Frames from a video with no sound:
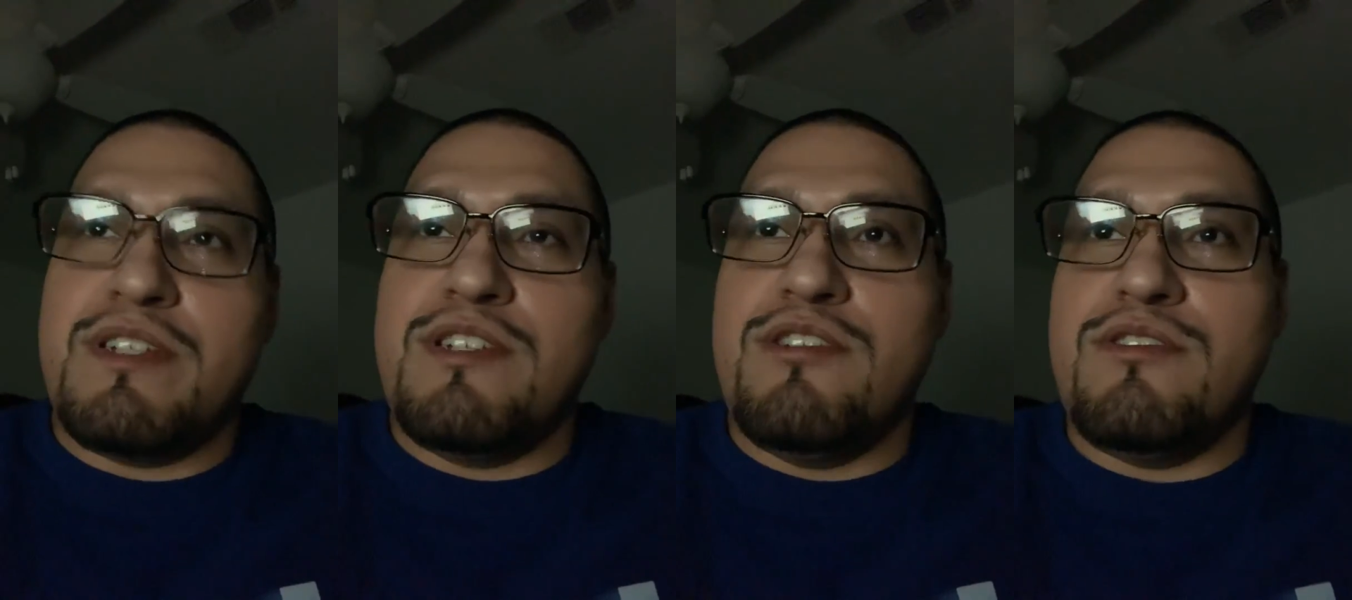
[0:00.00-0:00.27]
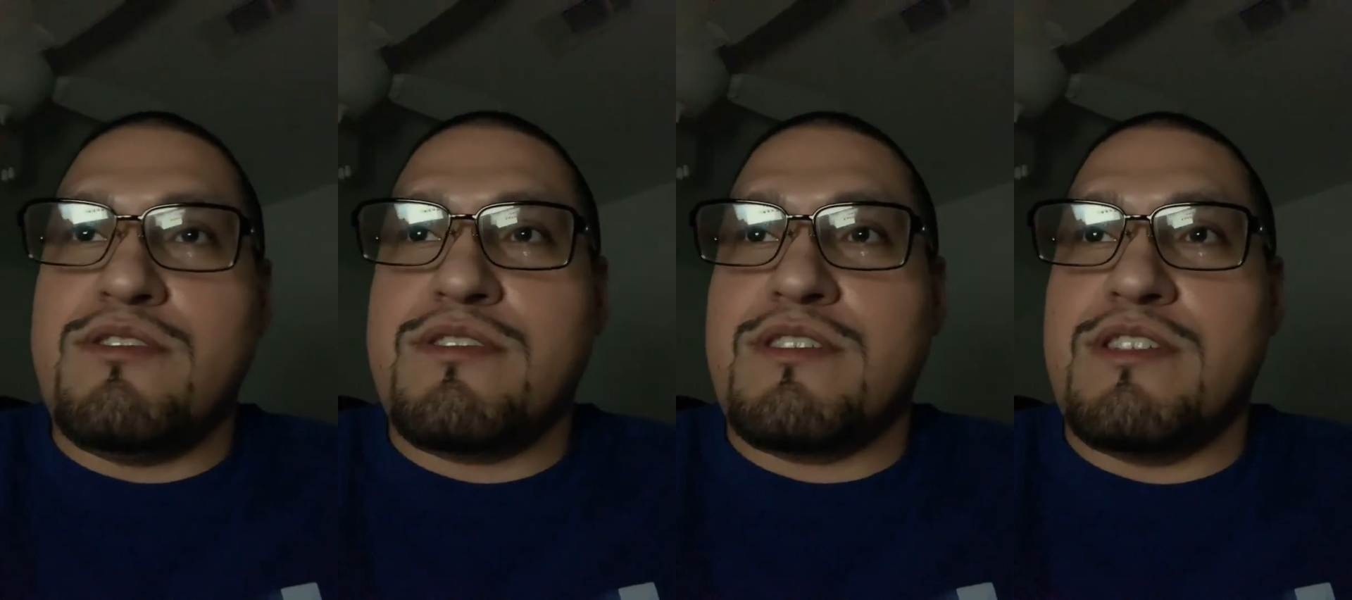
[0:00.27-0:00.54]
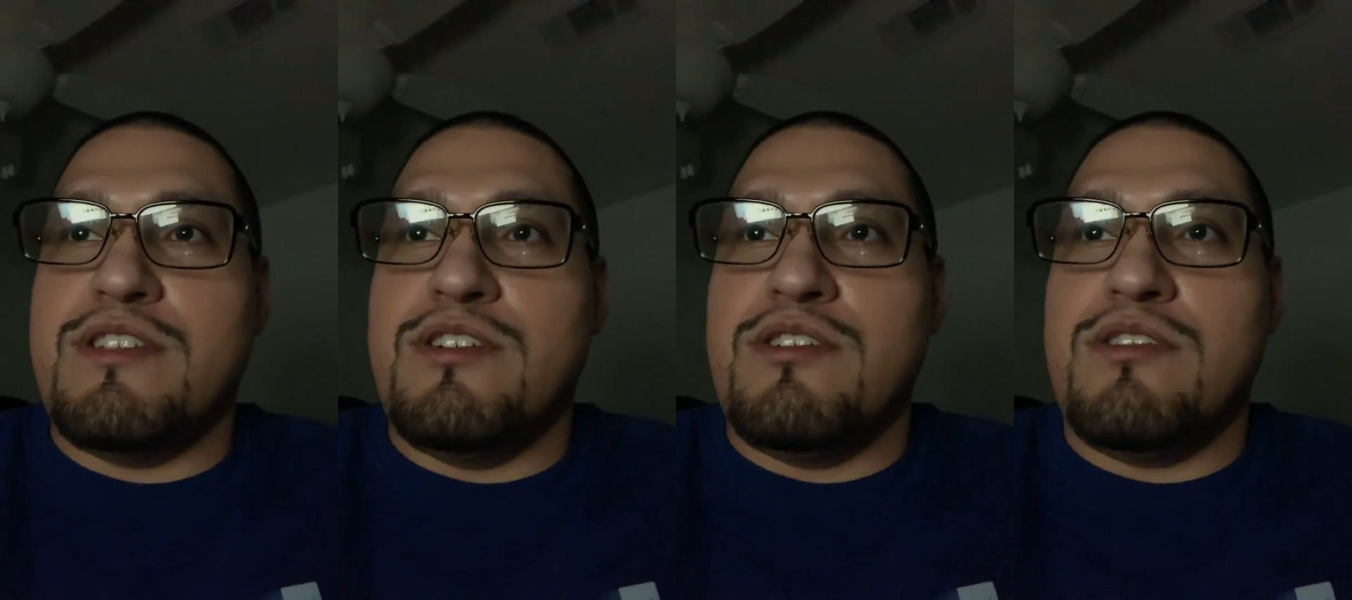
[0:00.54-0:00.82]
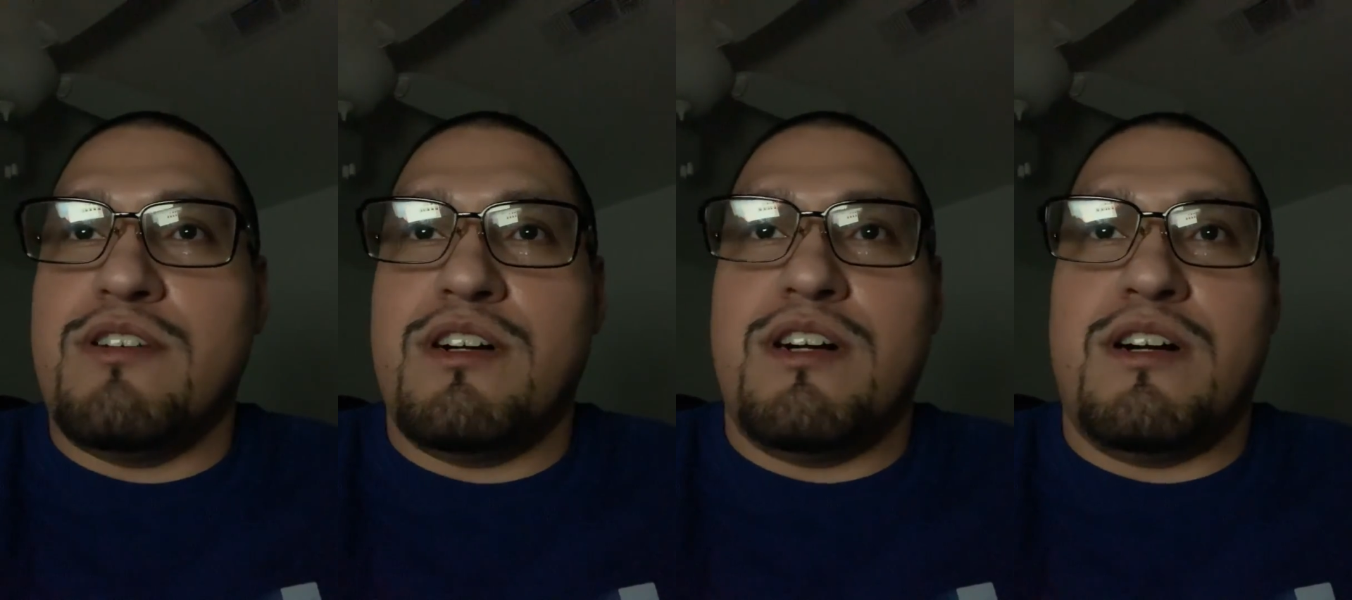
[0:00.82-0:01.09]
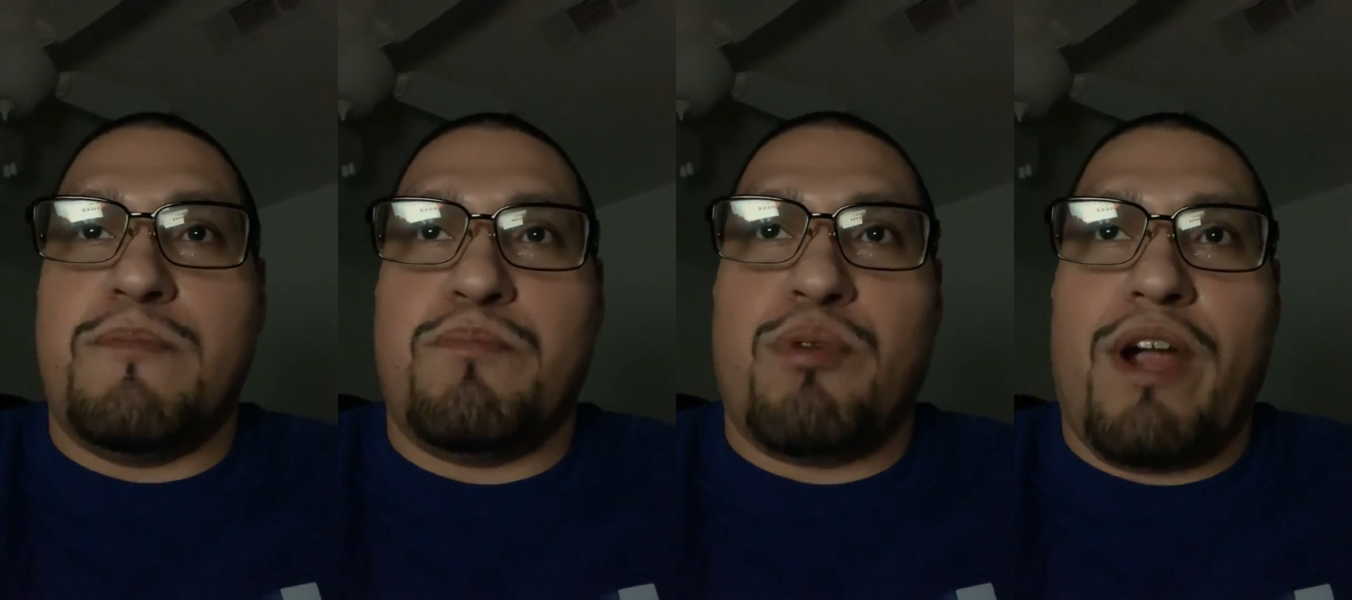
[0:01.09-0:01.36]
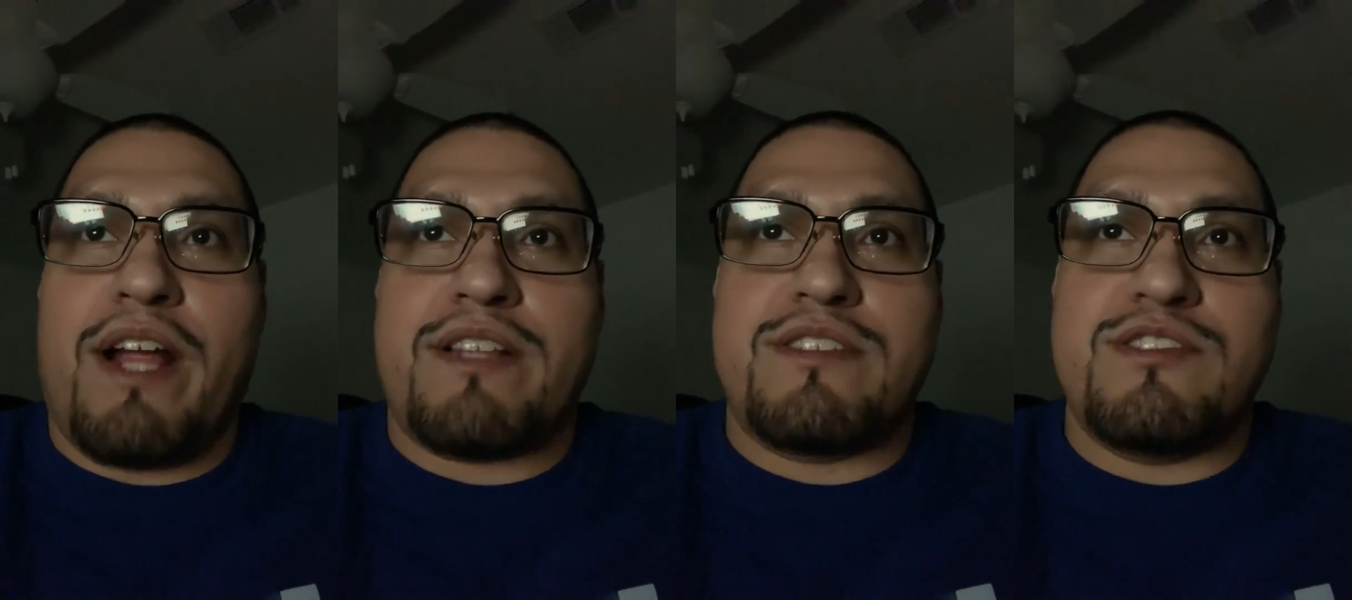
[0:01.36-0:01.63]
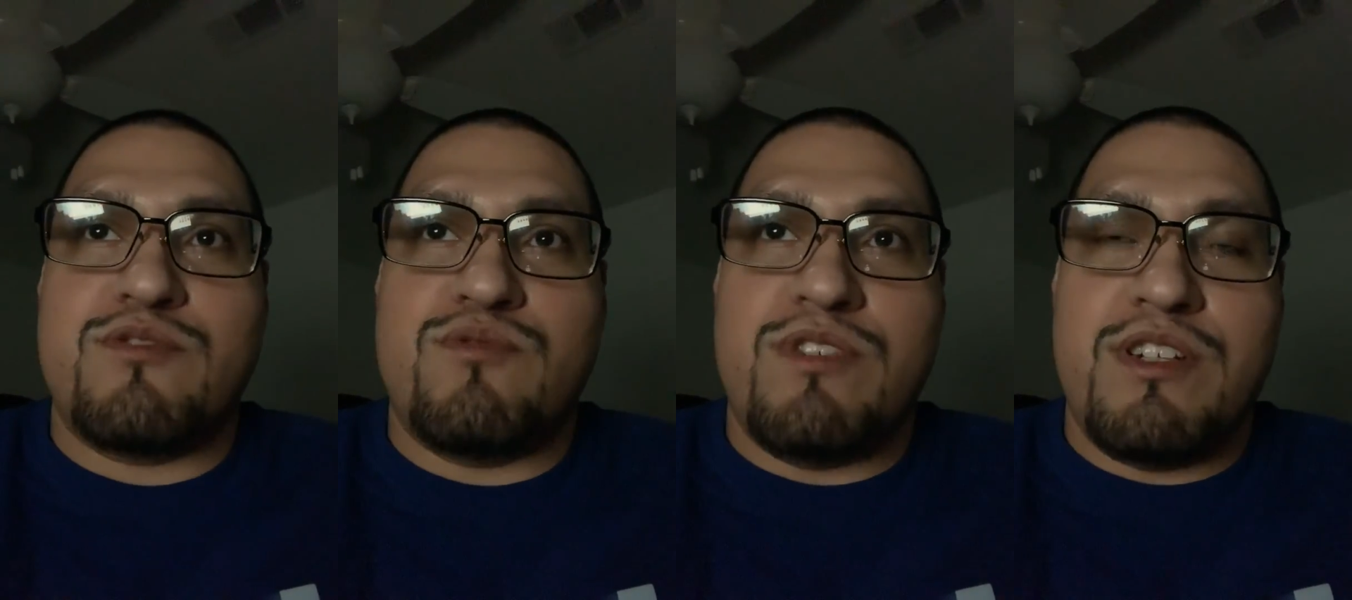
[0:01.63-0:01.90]
little
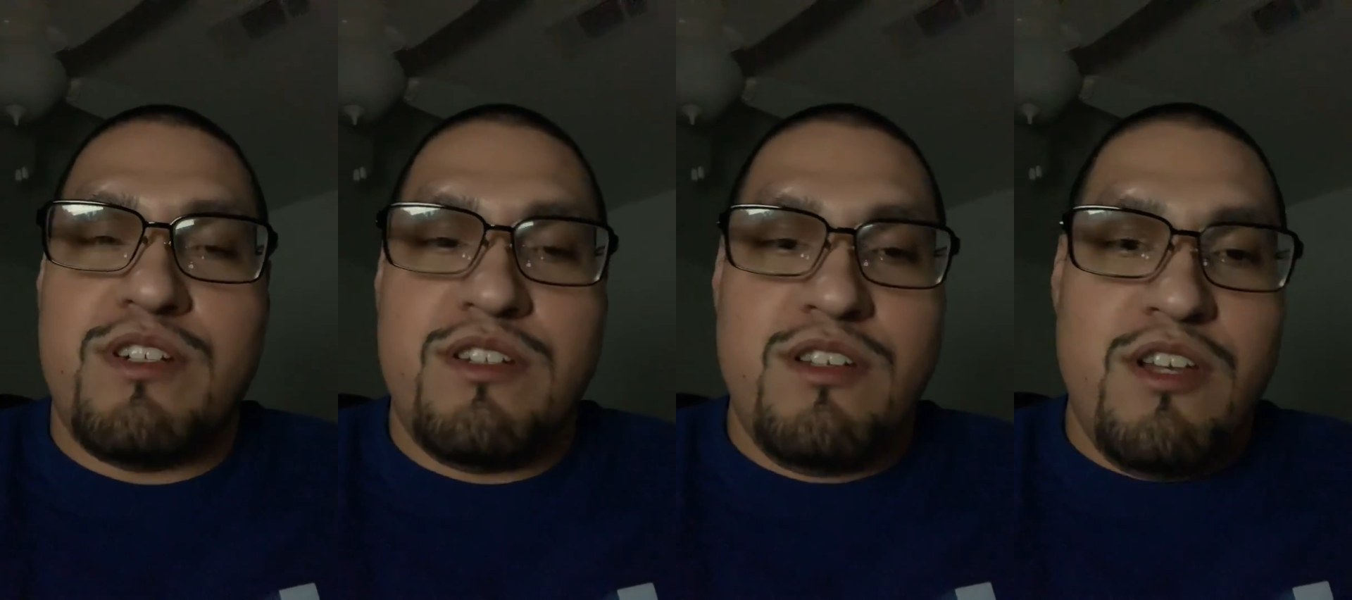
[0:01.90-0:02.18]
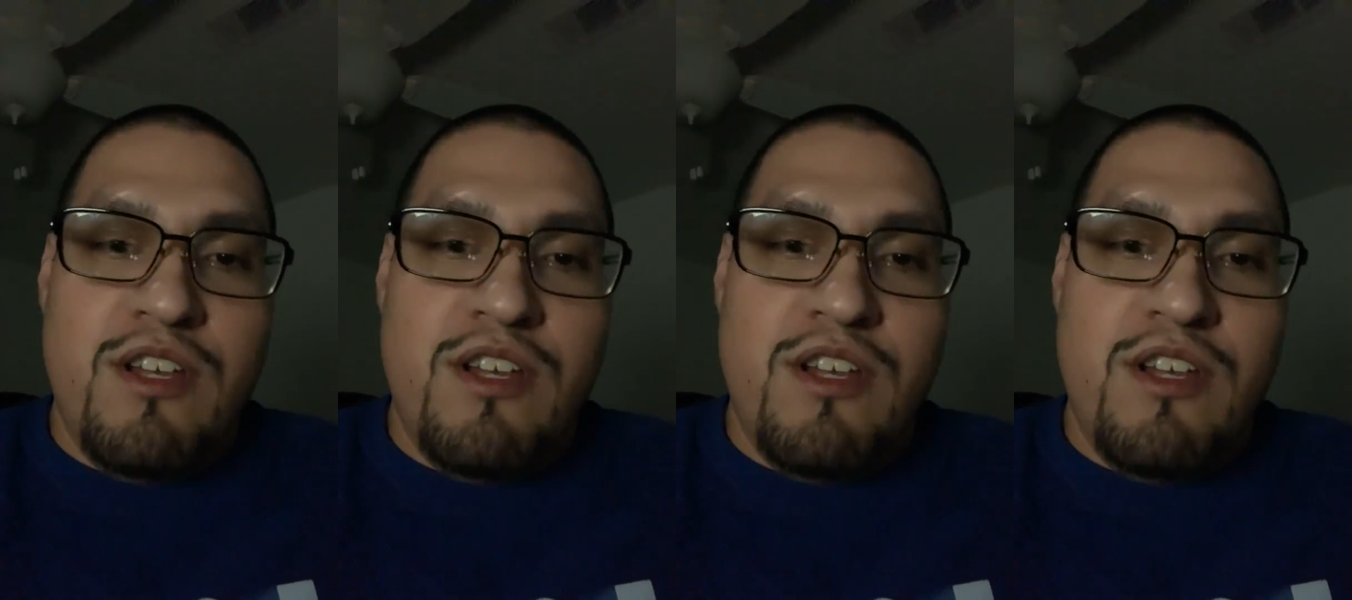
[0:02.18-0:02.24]
practice run.